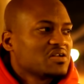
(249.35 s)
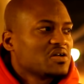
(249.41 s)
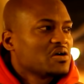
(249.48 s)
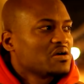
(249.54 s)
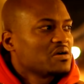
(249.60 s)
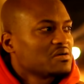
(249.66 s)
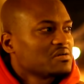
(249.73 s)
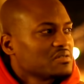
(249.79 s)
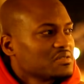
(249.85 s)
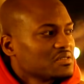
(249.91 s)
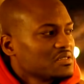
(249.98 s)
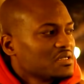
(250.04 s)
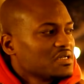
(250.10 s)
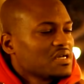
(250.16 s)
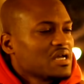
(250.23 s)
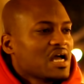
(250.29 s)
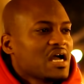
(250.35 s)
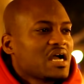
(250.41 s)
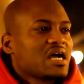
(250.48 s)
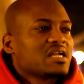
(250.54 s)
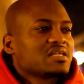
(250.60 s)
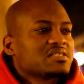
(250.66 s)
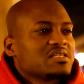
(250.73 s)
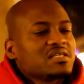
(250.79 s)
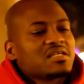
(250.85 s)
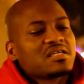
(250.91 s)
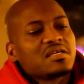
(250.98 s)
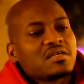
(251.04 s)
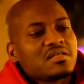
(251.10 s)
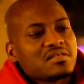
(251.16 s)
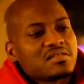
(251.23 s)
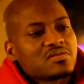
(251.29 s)
all. I gotta take
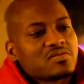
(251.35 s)
care of this